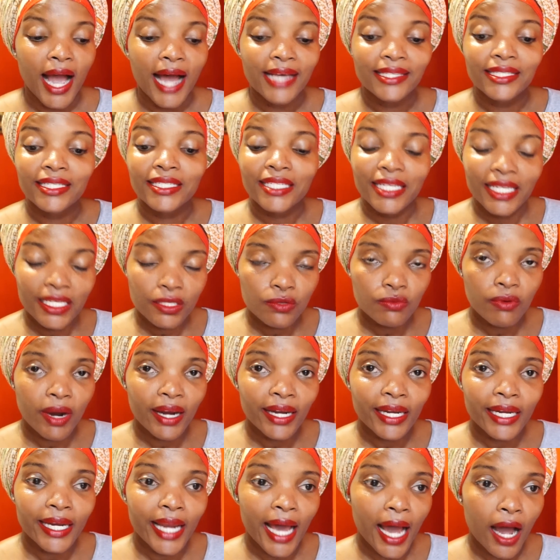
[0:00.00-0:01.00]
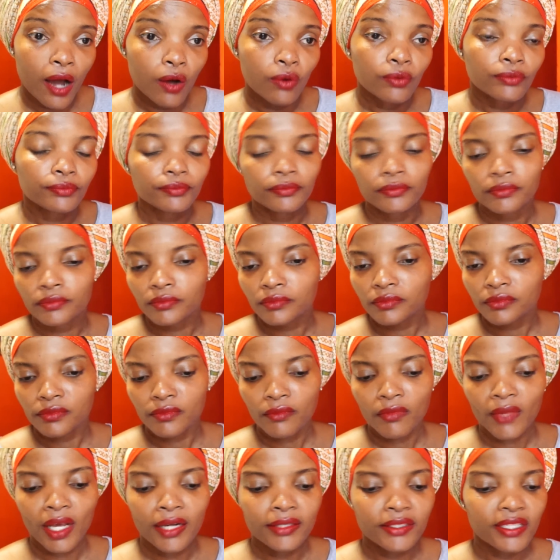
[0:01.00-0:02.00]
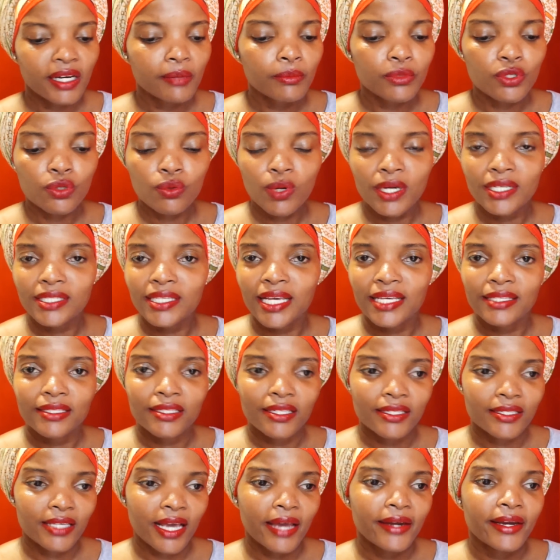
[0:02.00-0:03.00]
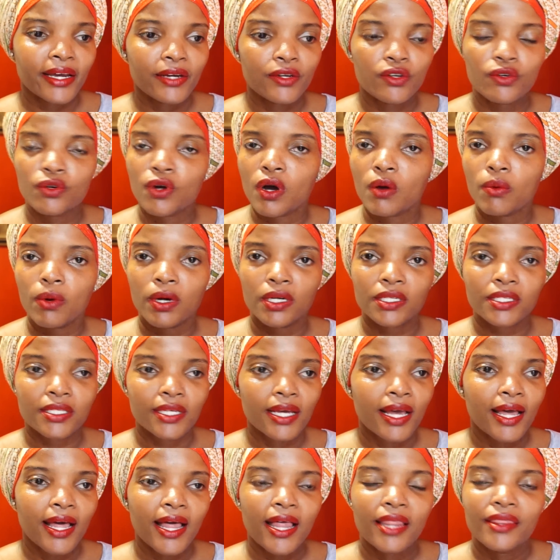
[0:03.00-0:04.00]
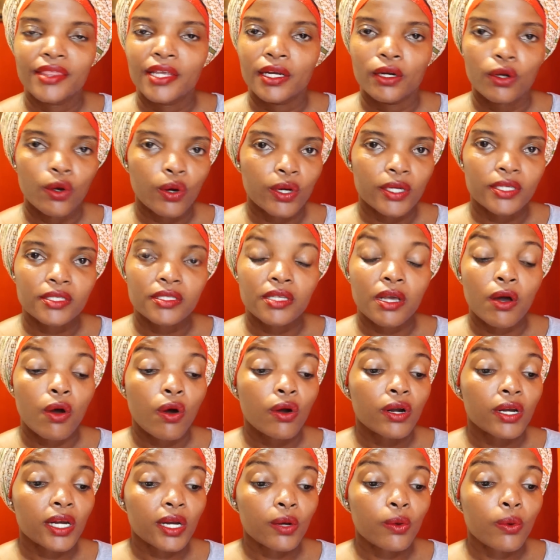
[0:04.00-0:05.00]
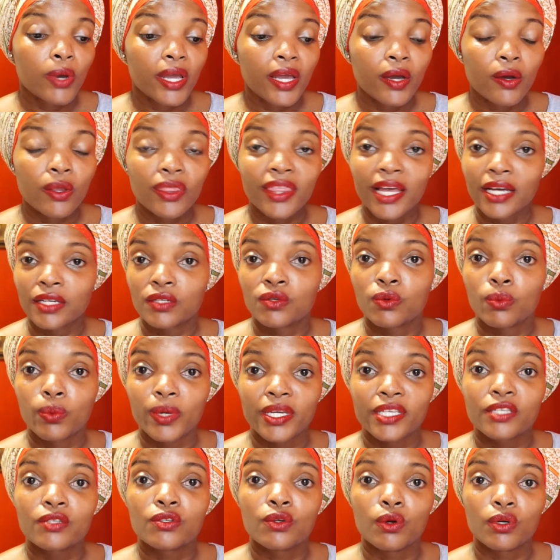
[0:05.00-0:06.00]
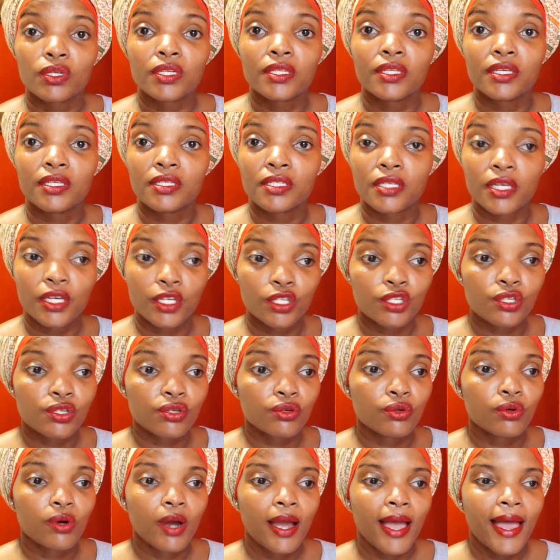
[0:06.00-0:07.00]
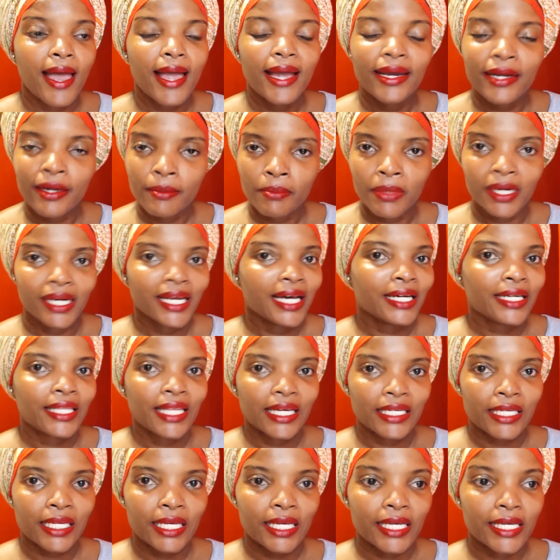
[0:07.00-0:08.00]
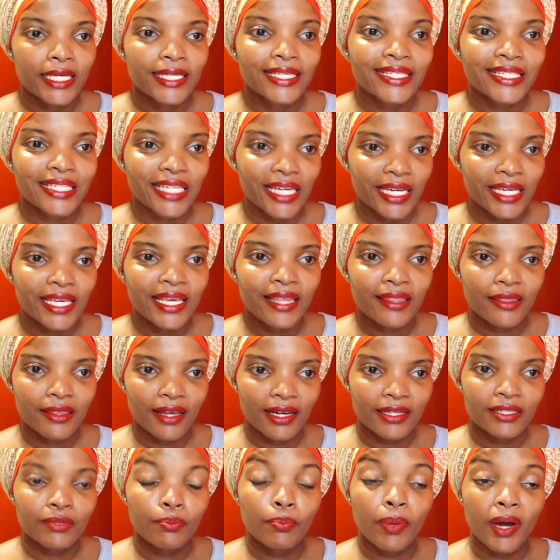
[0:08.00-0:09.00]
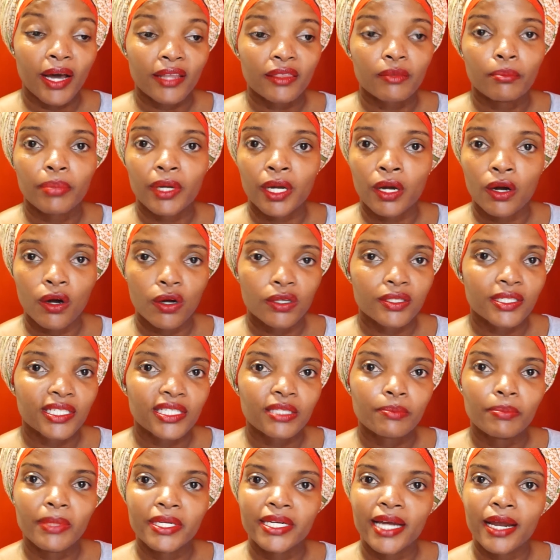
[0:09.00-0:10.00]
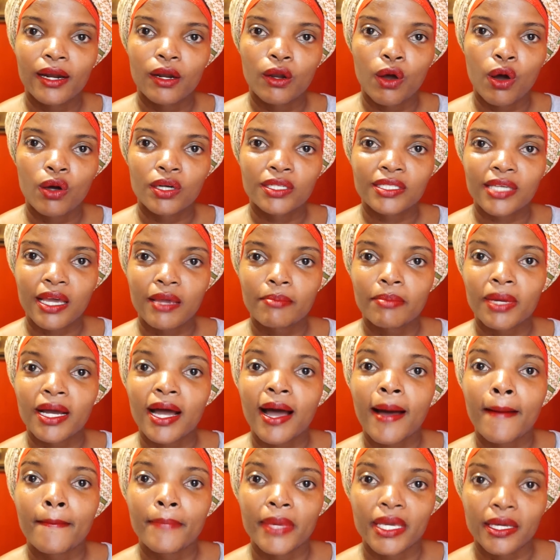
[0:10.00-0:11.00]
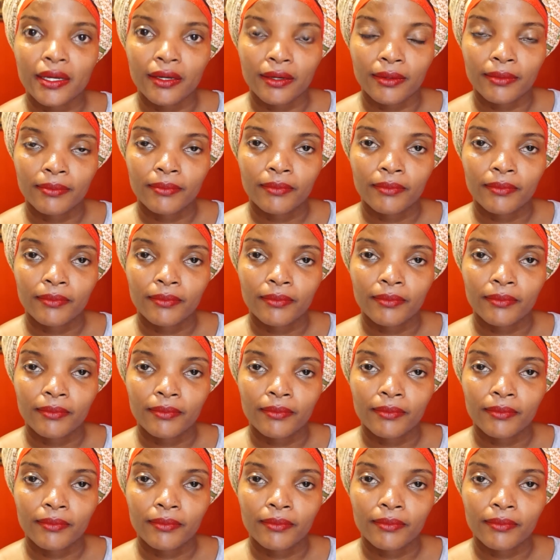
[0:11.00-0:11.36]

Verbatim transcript: As it is right now, Jam Tours has decided, you know what? The law is the only way that we sort this issue and I'm glad that he is taking that path because it's been a long time coming.